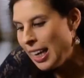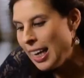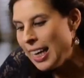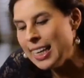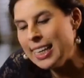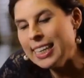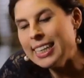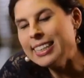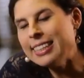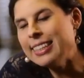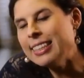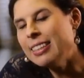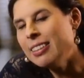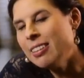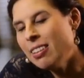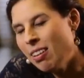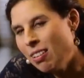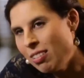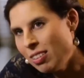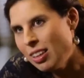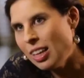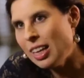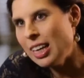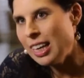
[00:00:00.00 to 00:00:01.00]
it is
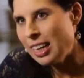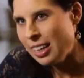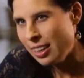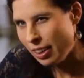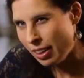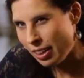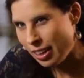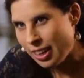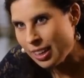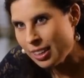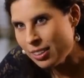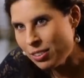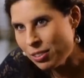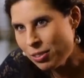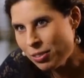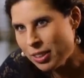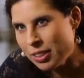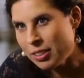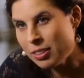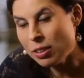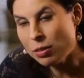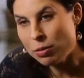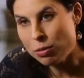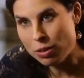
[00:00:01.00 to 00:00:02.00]
not in the
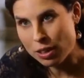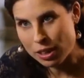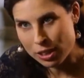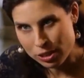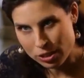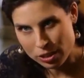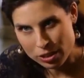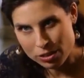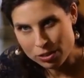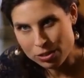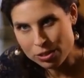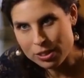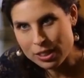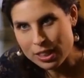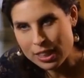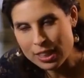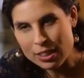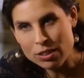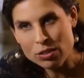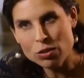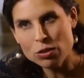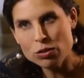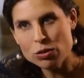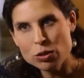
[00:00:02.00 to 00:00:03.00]
interest of Russia
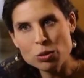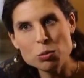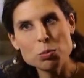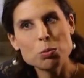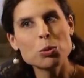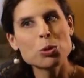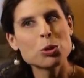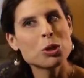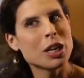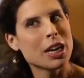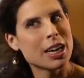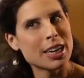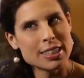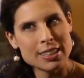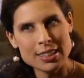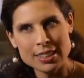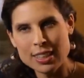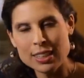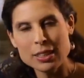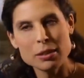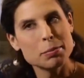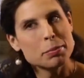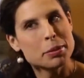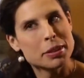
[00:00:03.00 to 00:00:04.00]
today to support
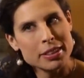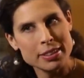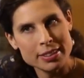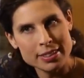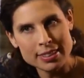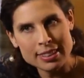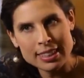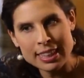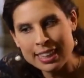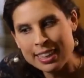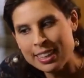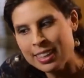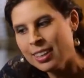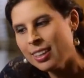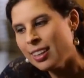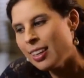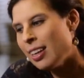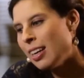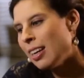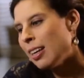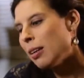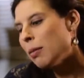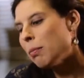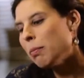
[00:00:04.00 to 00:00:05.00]
Assad per se,
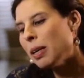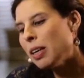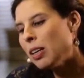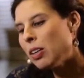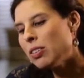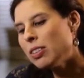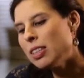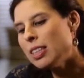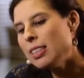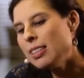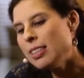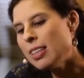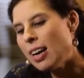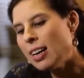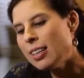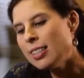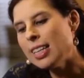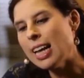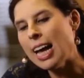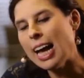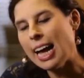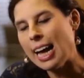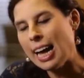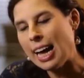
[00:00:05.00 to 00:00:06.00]
because it does
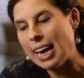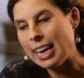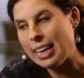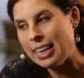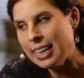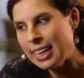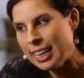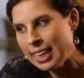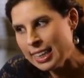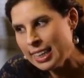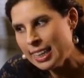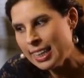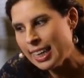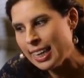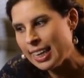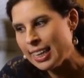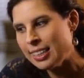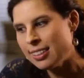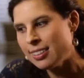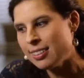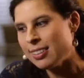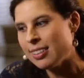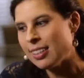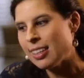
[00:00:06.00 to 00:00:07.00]

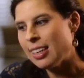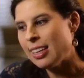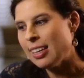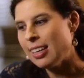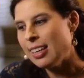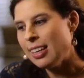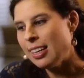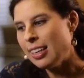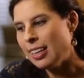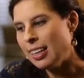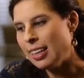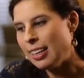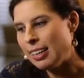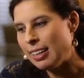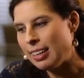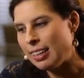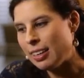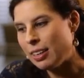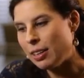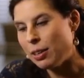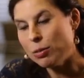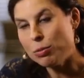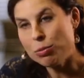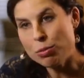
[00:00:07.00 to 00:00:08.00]
alienate
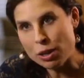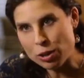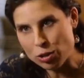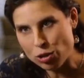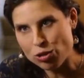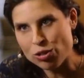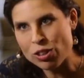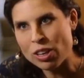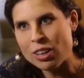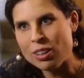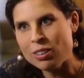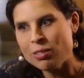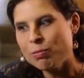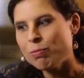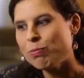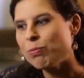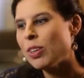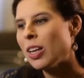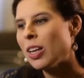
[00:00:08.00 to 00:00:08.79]
Russia